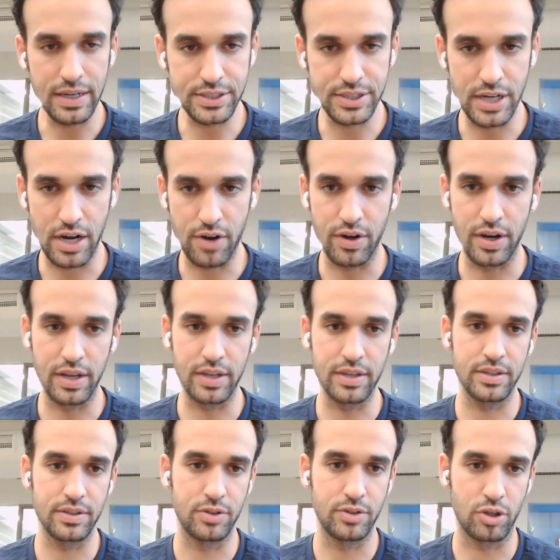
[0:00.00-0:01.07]
data
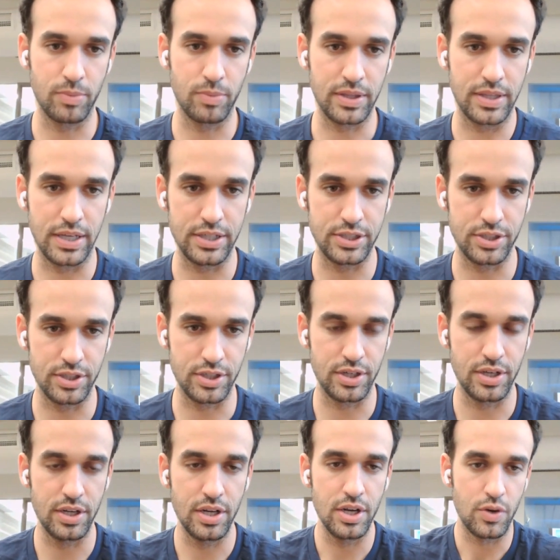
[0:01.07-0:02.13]
sharing,
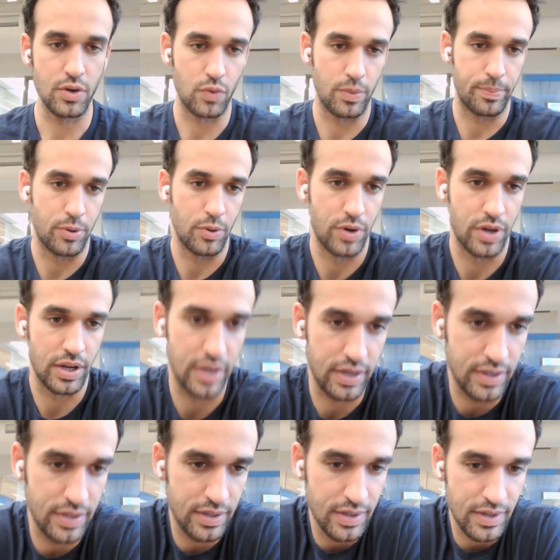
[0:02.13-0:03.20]
documentation,
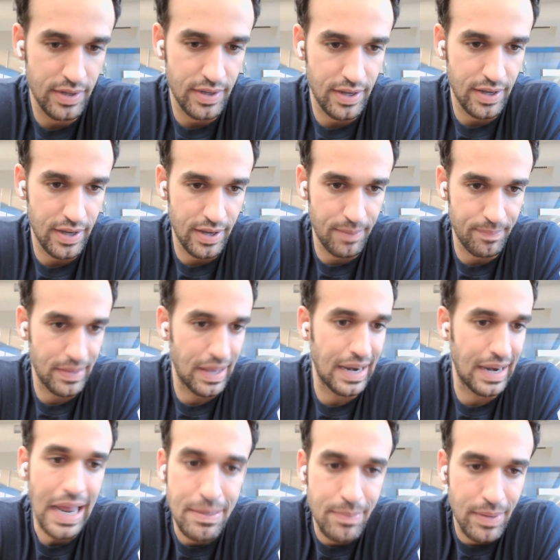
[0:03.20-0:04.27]
reporting,
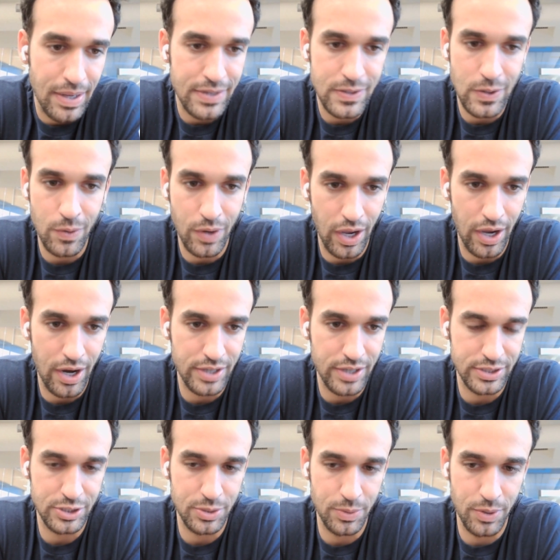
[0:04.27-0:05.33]
alignment,
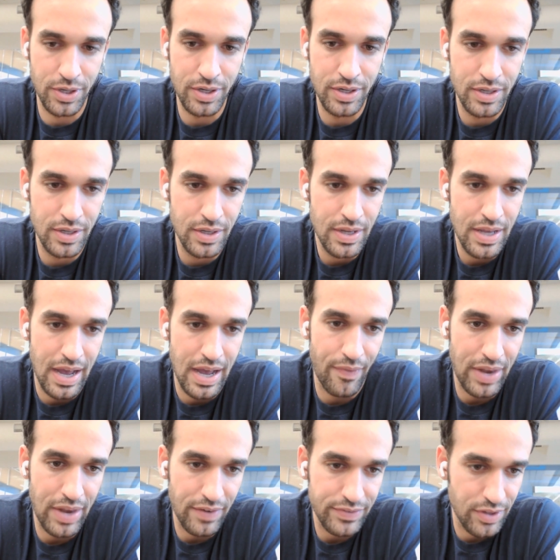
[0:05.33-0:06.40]
OKRs, and so on.
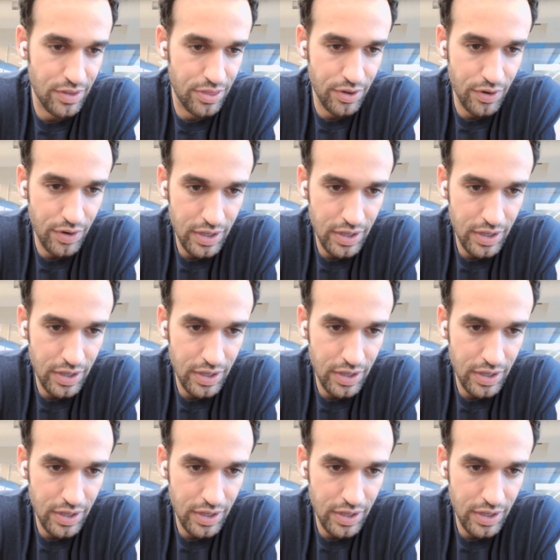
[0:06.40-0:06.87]
And then after